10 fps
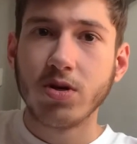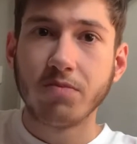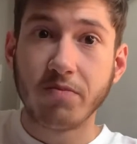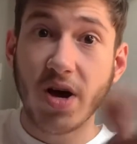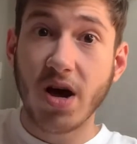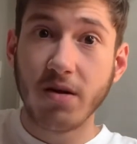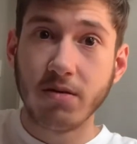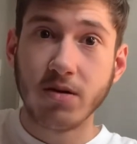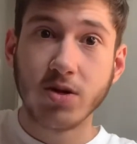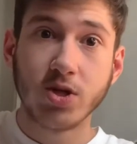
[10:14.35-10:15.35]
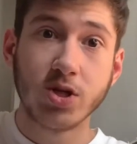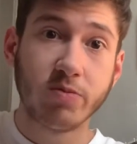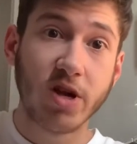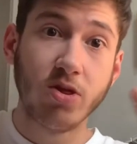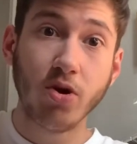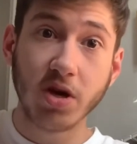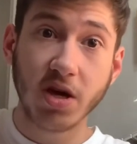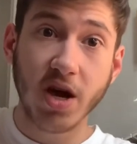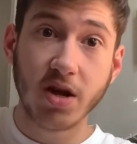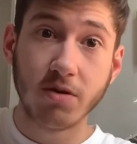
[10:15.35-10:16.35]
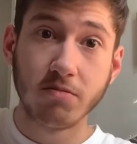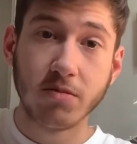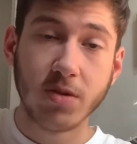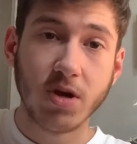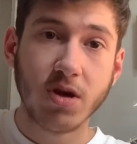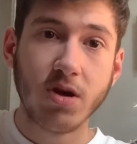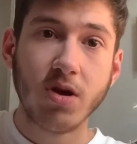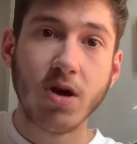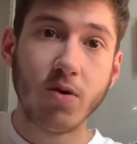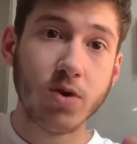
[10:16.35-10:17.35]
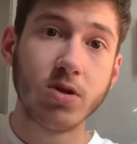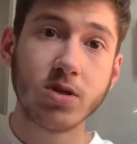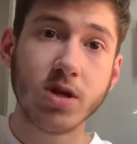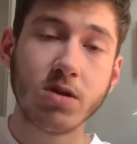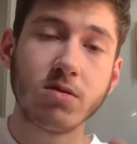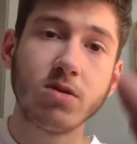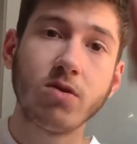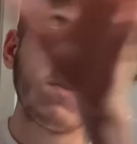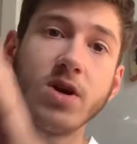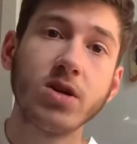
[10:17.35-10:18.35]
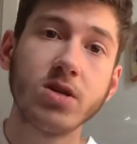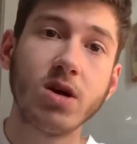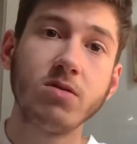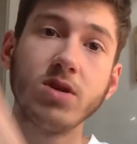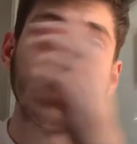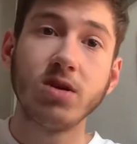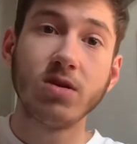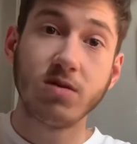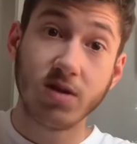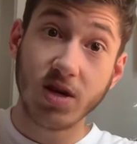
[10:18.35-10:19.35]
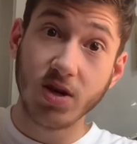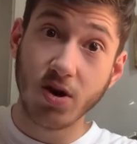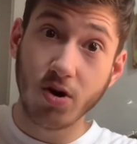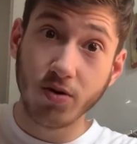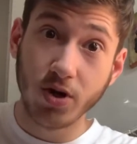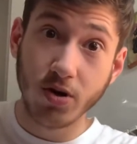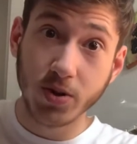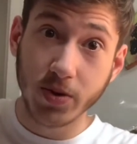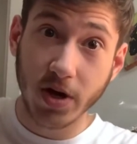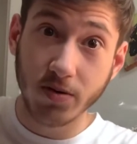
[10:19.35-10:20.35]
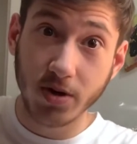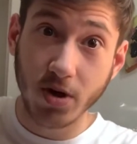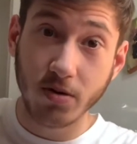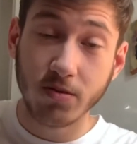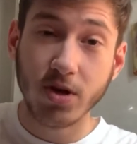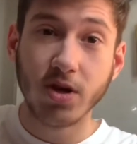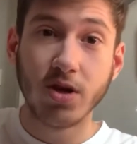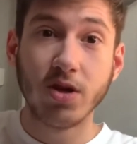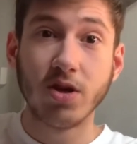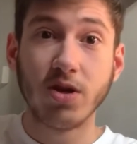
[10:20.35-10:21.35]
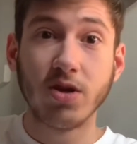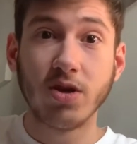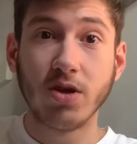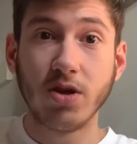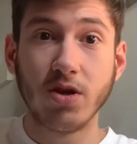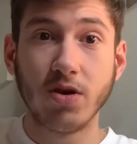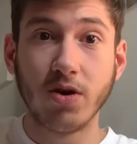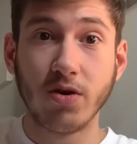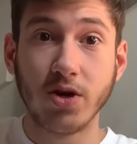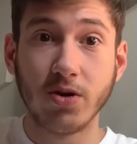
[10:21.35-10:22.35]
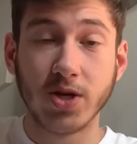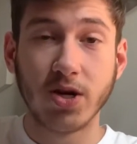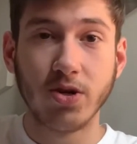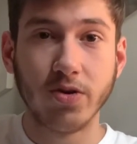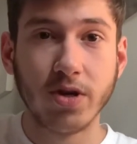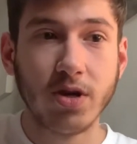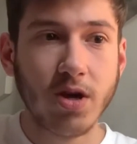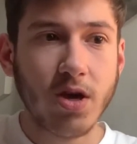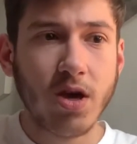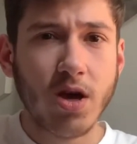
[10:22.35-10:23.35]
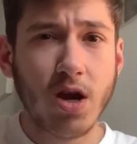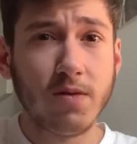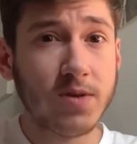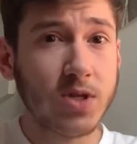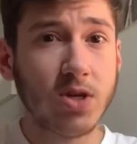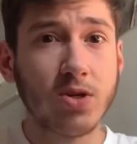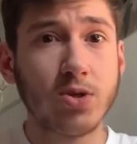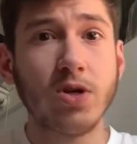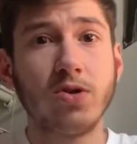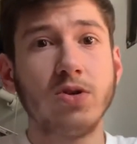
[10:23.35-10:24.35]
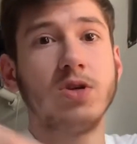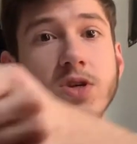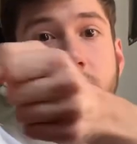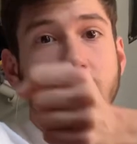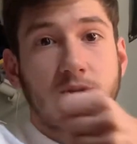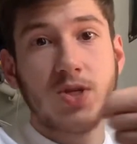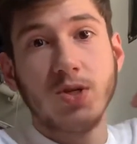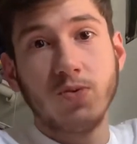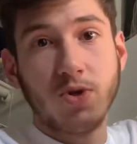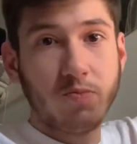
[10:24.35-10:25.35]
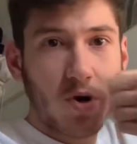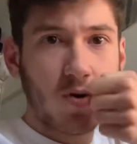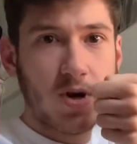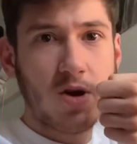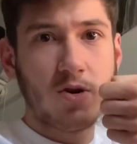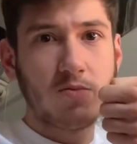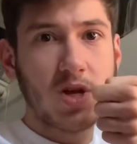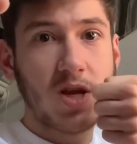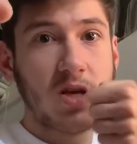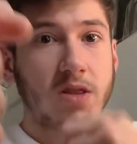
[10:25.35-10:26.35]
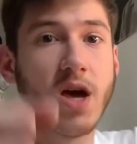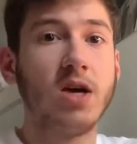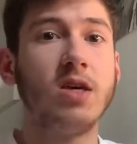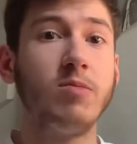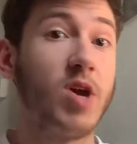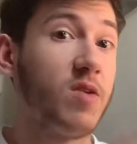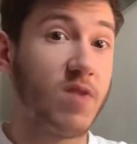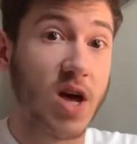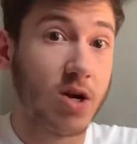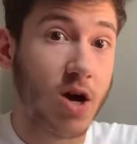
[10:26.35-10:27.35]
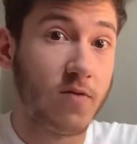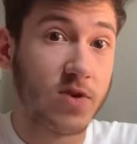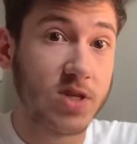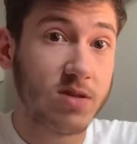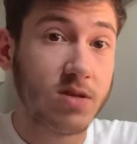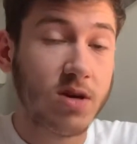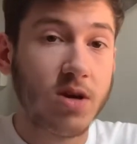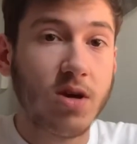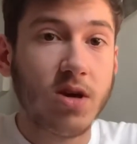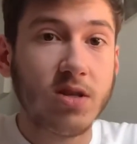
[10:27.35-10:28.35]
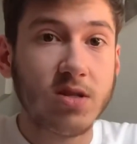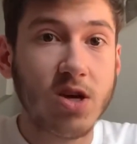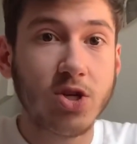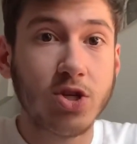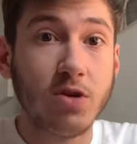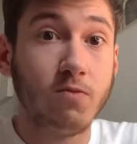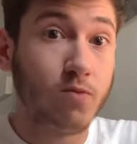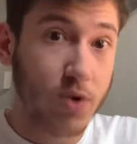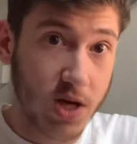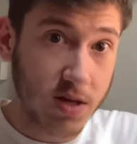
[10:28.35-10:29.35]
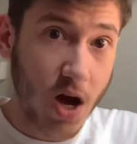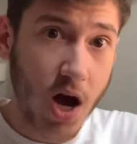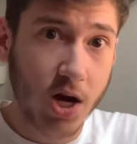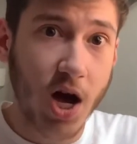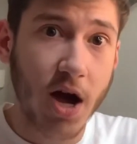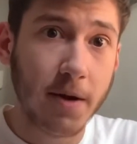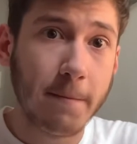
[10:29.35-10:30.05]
by looking at him. And when he looks at their fighting style, he already knows how it goes. He already knows how to do it. And if you see in the trailer, he sees with a bow and arrow, meaning that he may have had a confrontation with Hawkeye.